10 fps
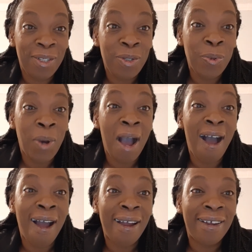You
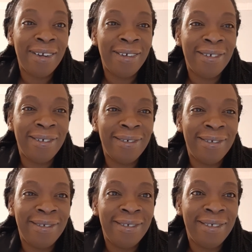are
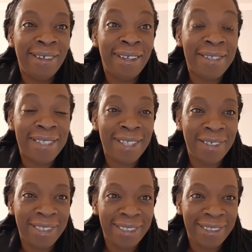a
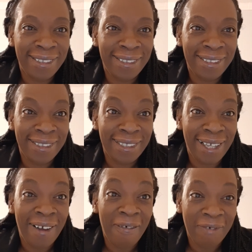son
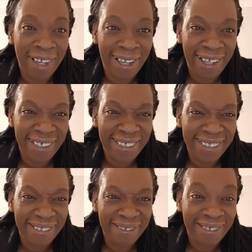of God.
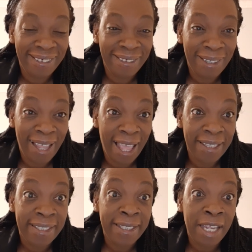
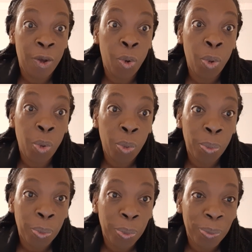Stay
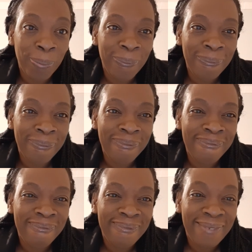home.
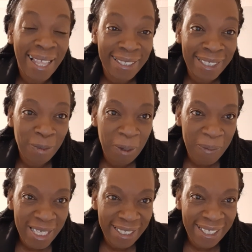Until we
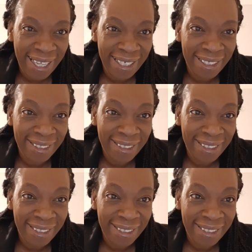meet again,